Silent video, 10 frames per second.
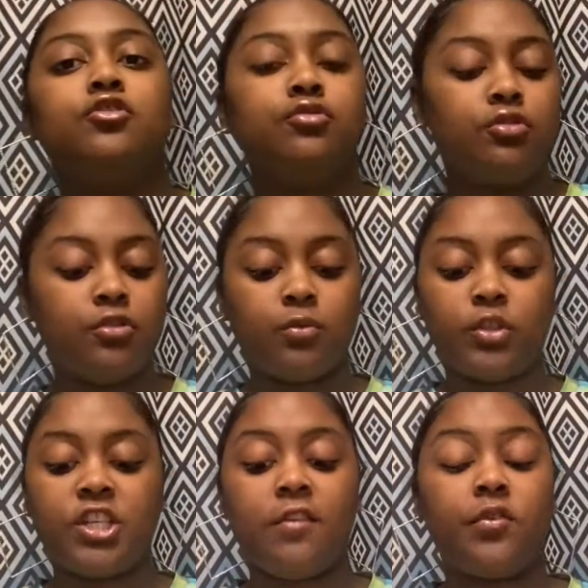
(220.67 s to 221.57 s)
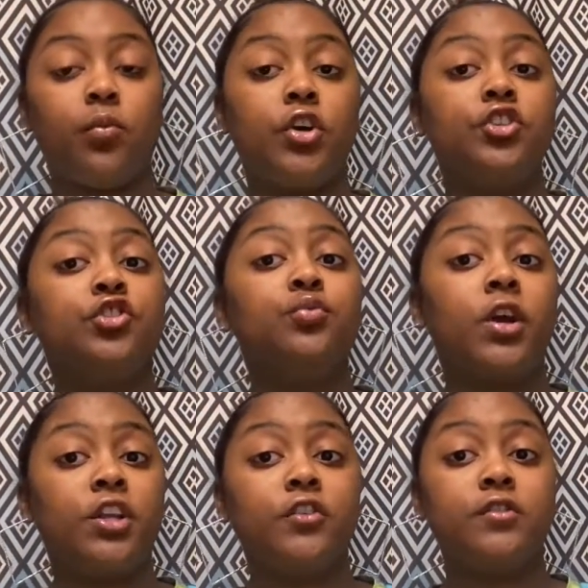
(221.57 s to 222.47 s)
you use whichever one you want
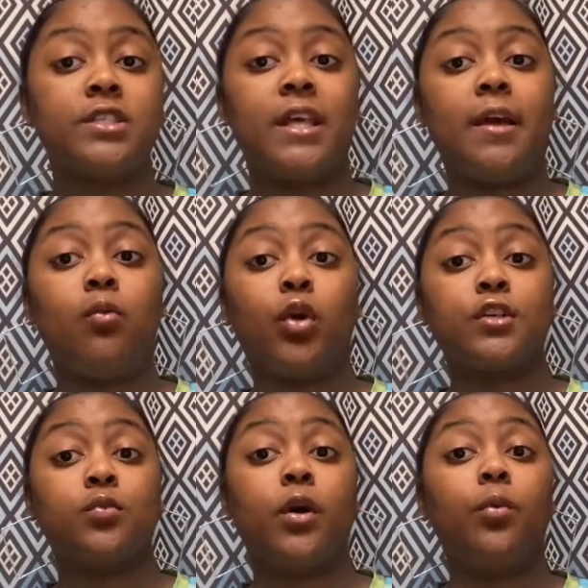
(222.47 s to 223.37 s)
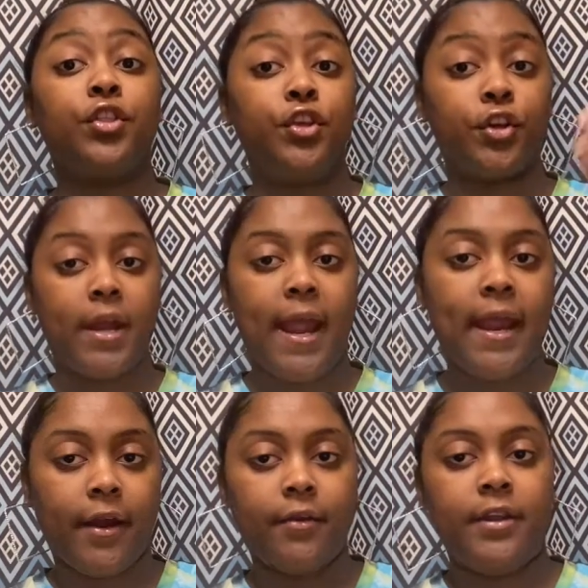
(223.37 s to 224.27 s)
to use that works well with your
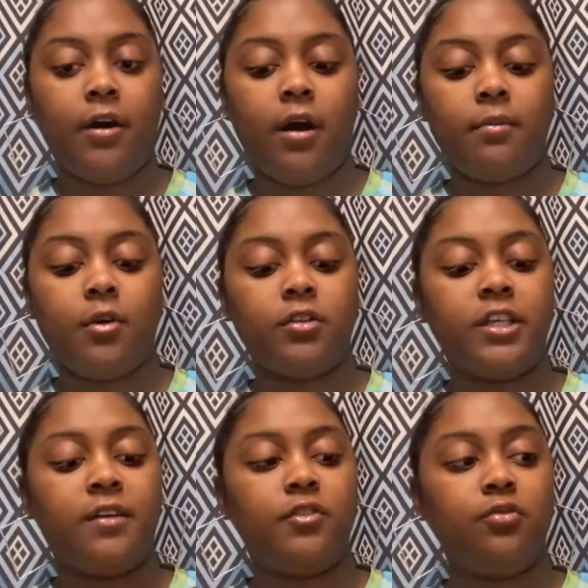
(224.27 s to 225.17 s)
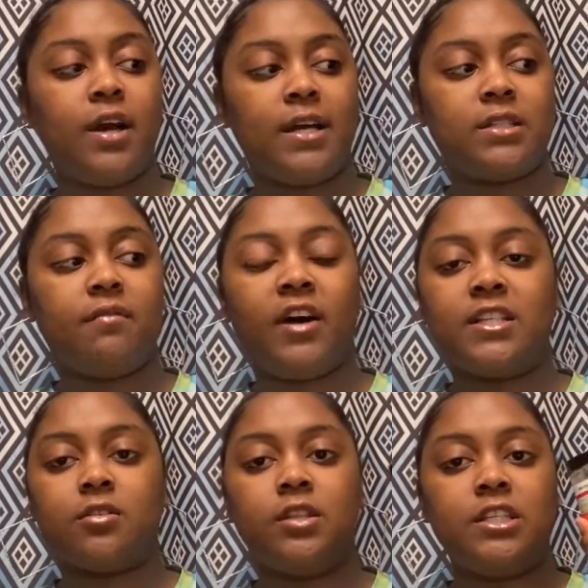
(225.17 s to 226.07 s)
hair. Now, I'm only giving you guys advice
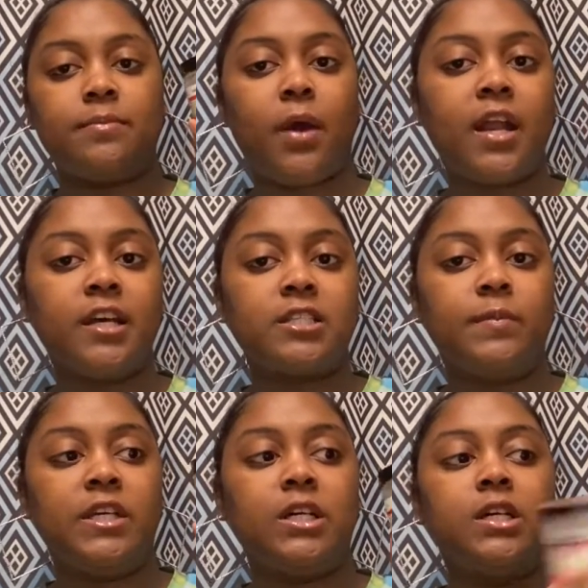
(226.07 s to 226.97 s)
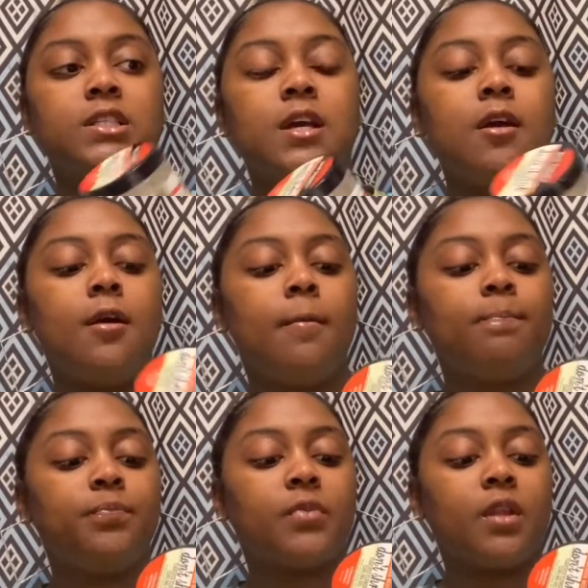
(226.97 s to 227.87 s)
on these products because
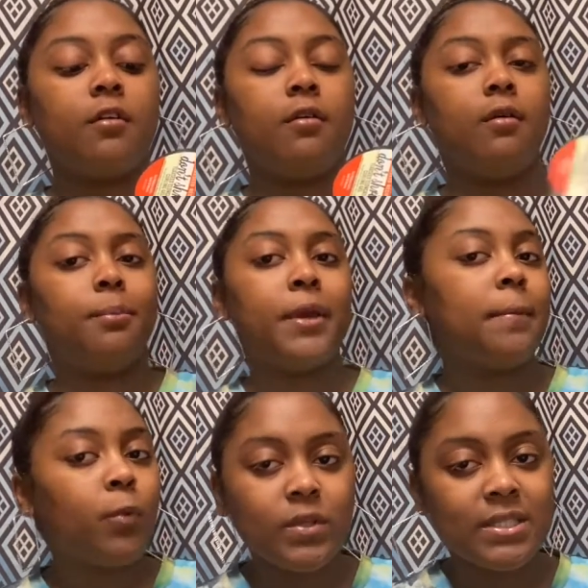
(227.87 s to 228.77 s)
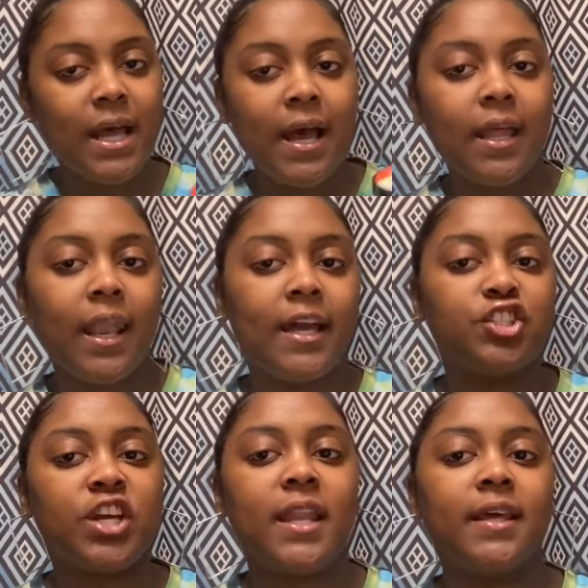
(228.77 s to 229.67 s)
people was not like
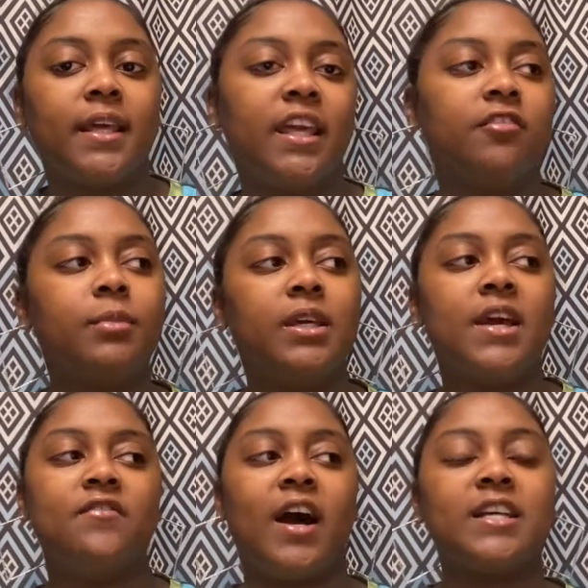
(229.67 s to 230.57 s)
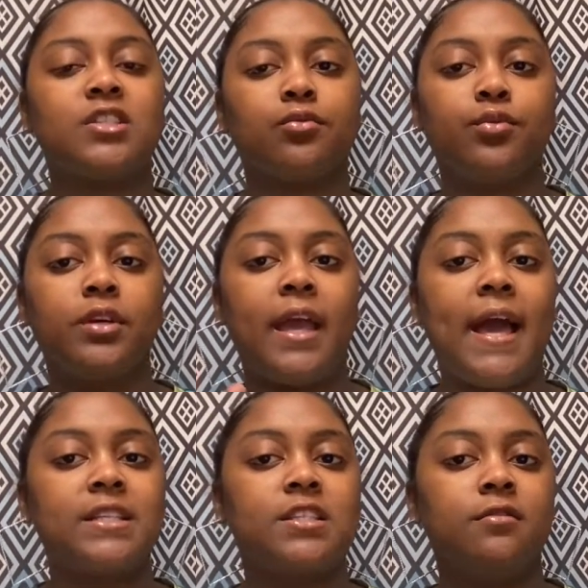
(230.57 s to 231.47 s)
trying to give me advice on
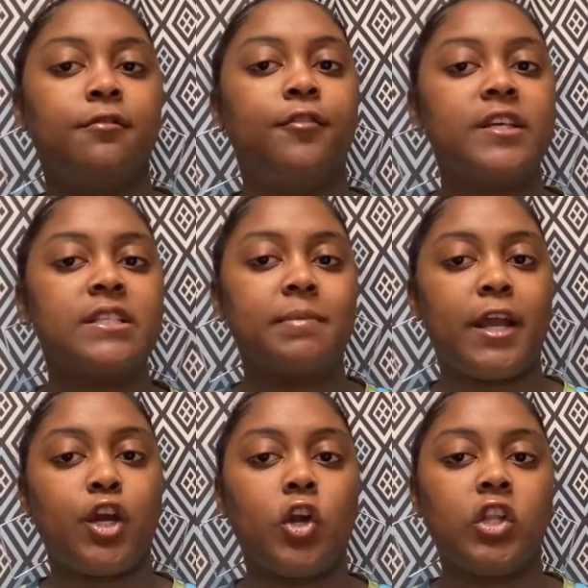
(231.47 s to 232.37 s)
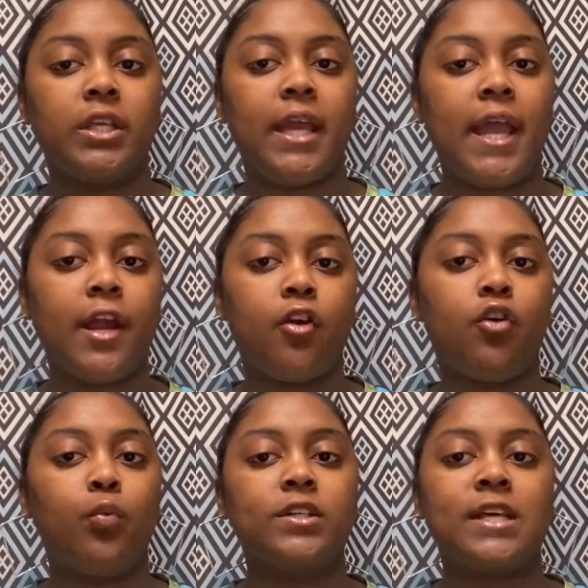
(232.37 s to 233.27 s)
how to fix my curly hair
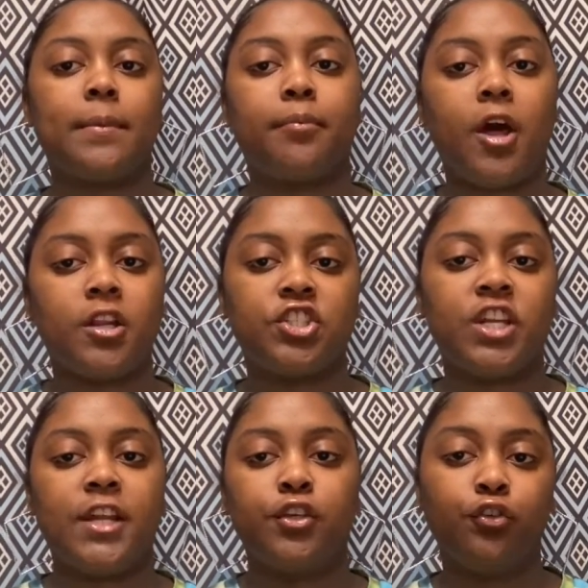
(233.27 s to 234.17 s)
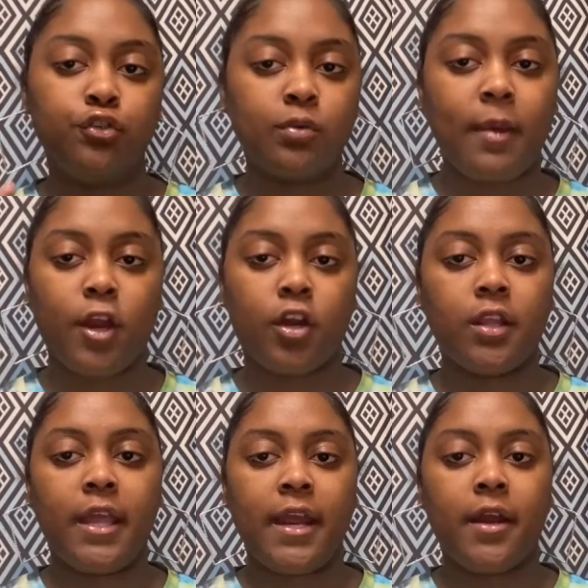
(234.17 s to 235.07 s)
or what type of product should I use with my curly
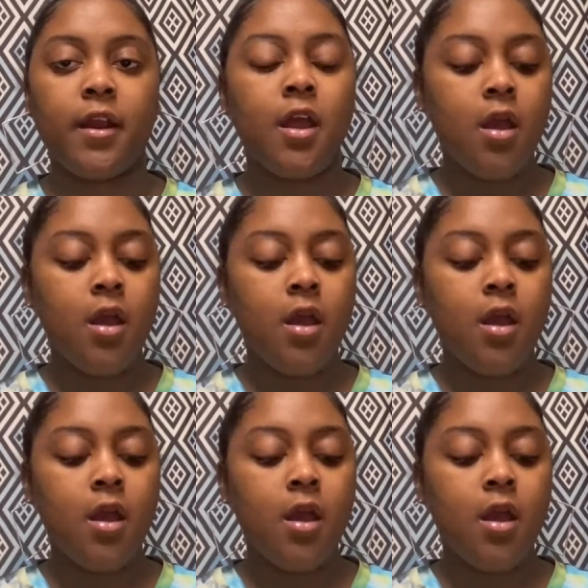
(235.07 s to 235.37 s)
hair.